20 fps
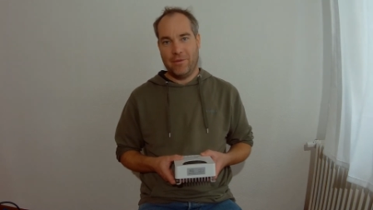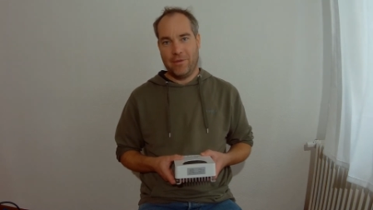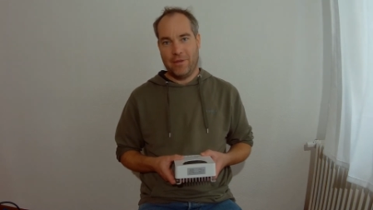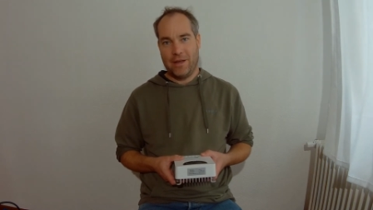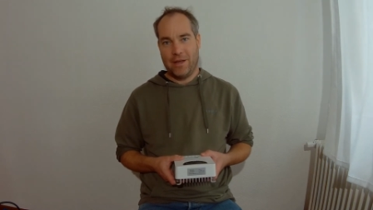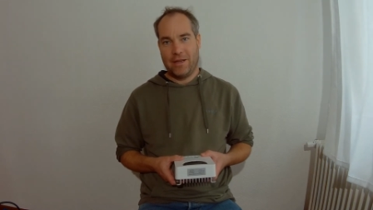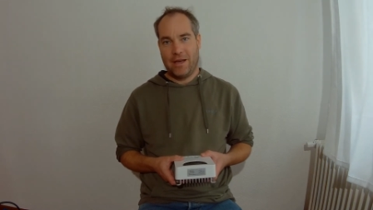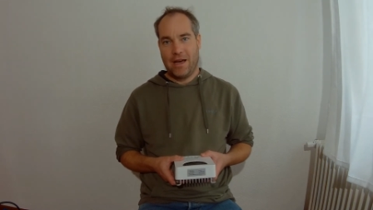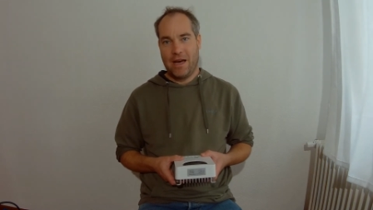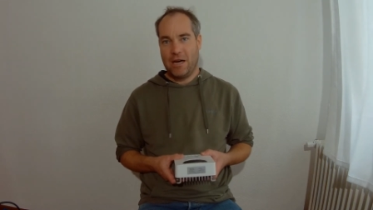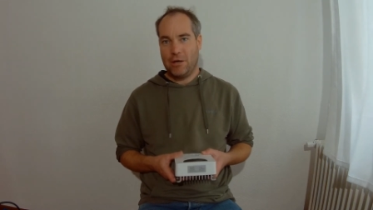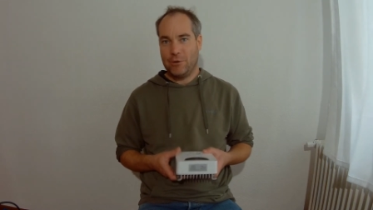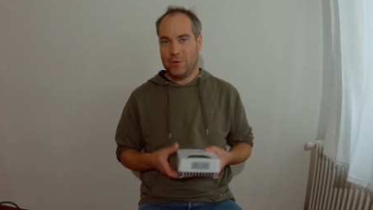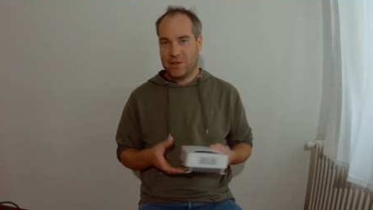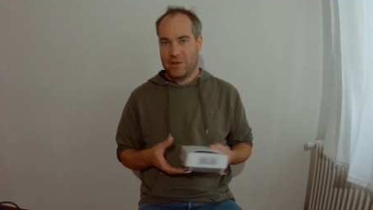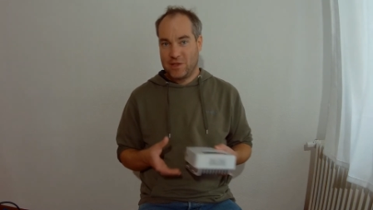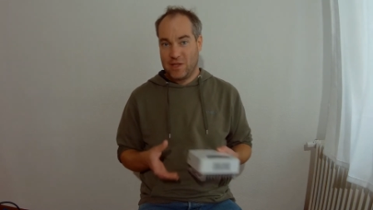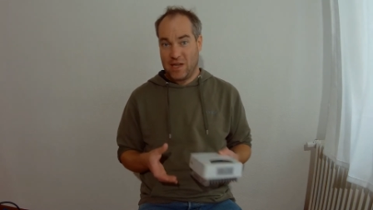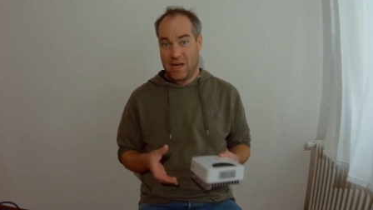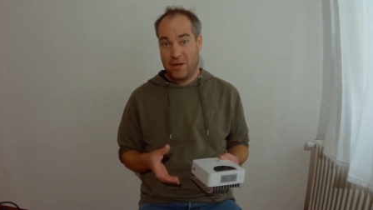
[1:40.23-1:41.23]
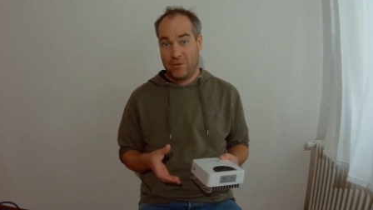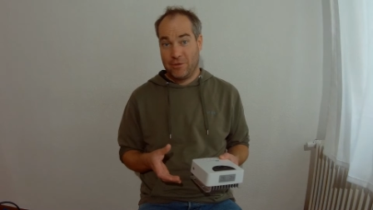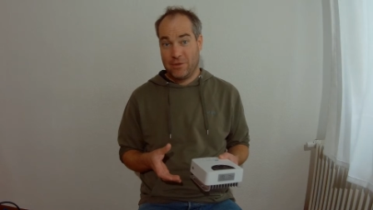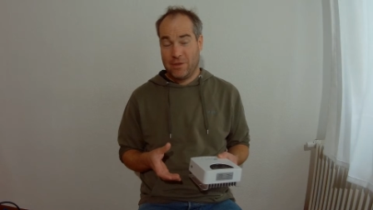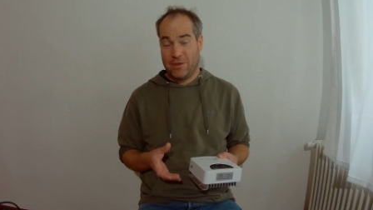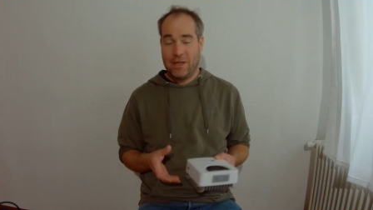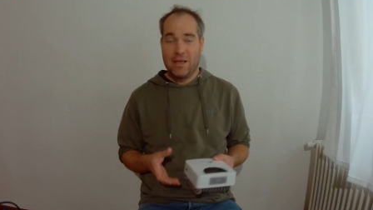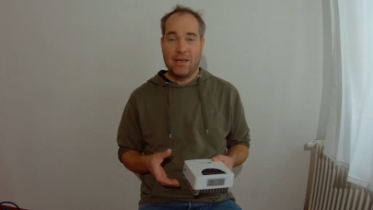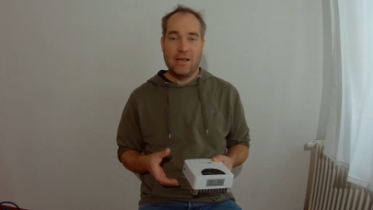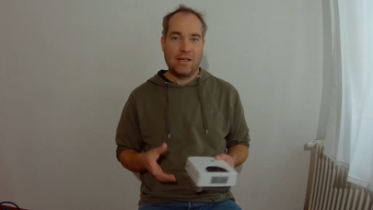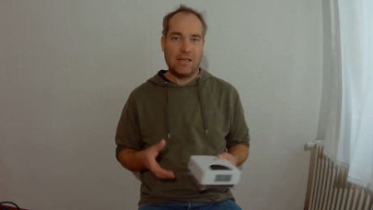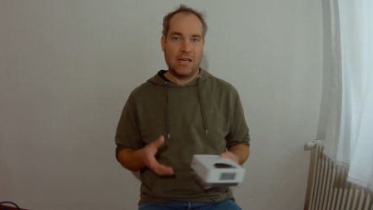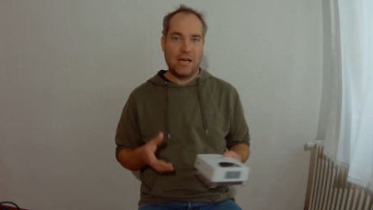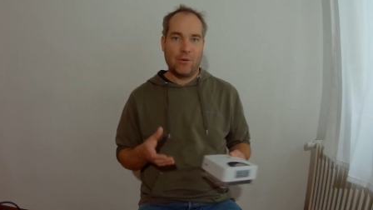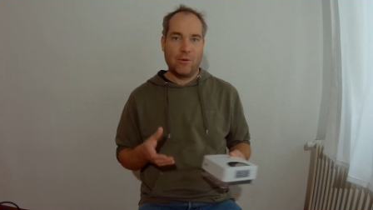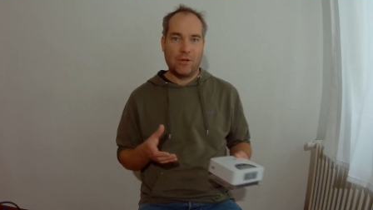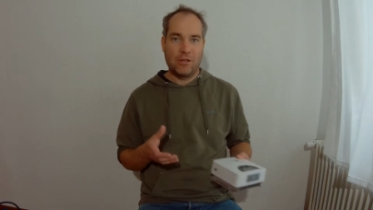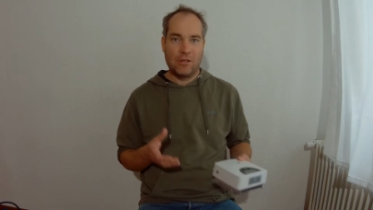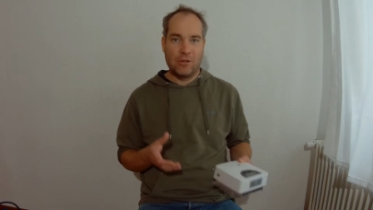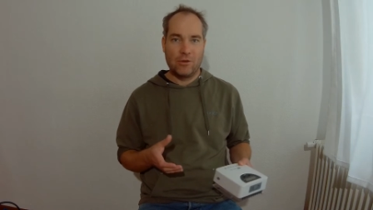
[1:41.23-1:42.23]
that, how it sounds and
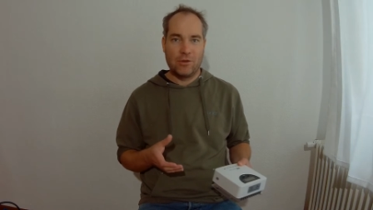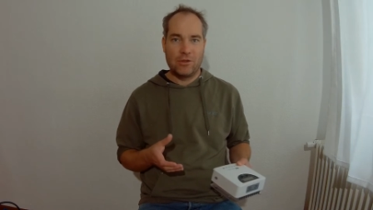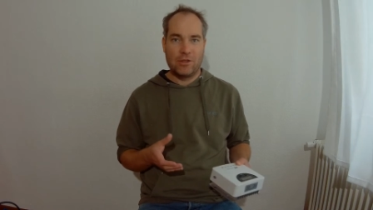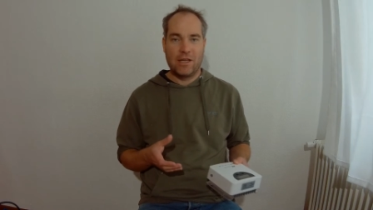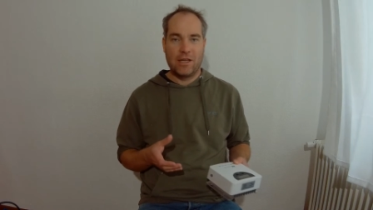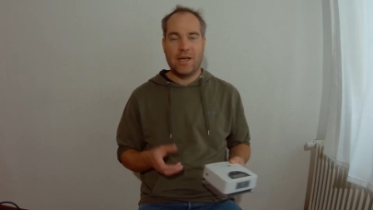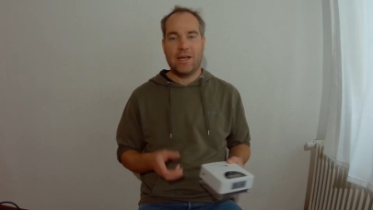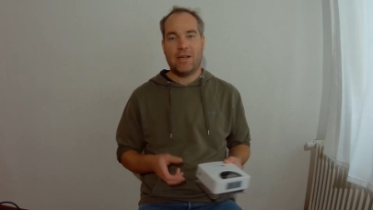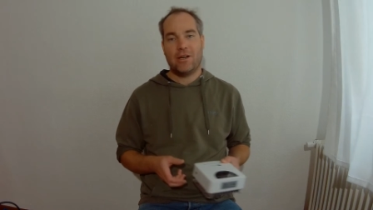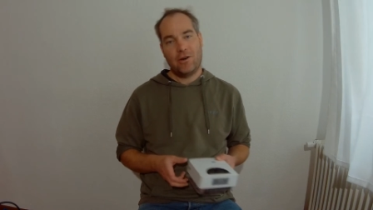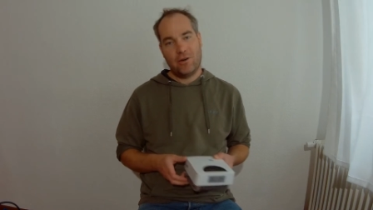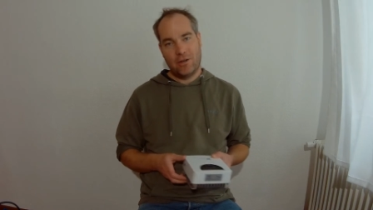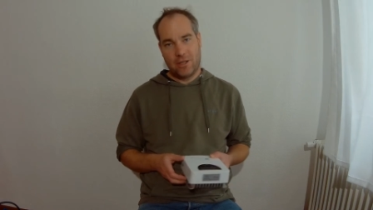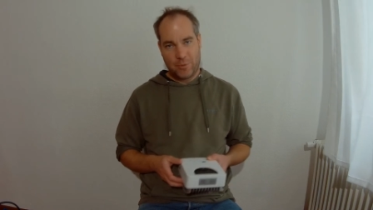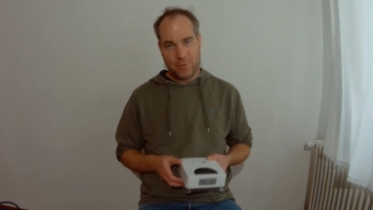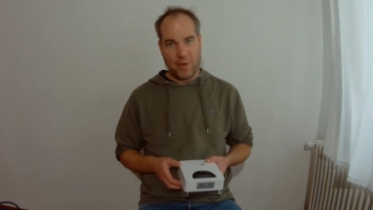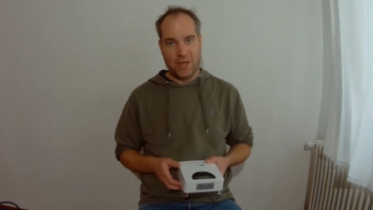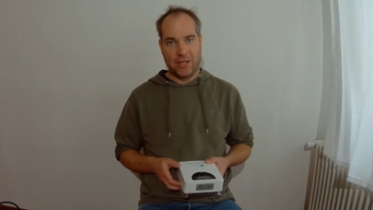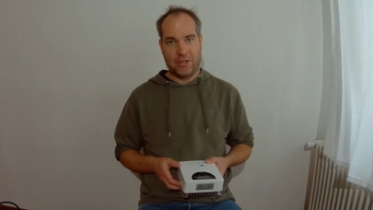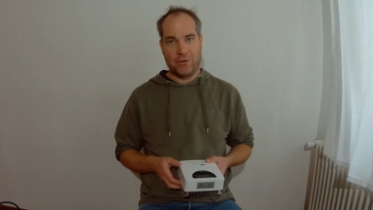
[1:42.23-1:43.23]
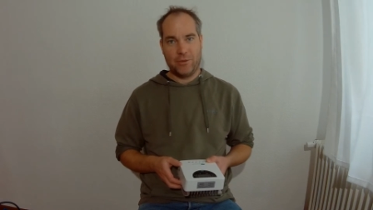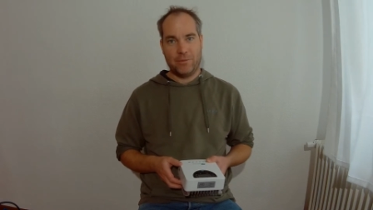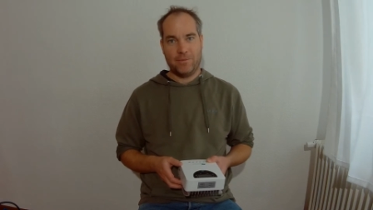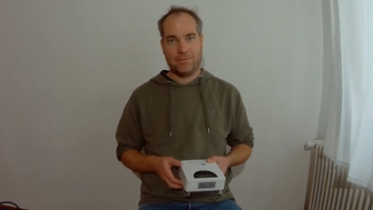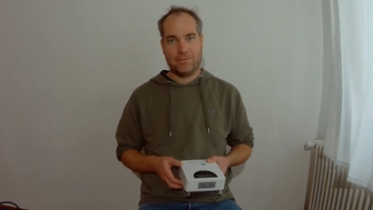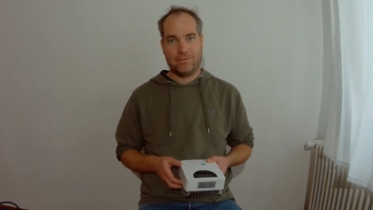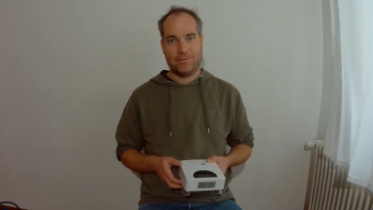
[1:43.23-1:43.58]
how it looks like on a spectrum.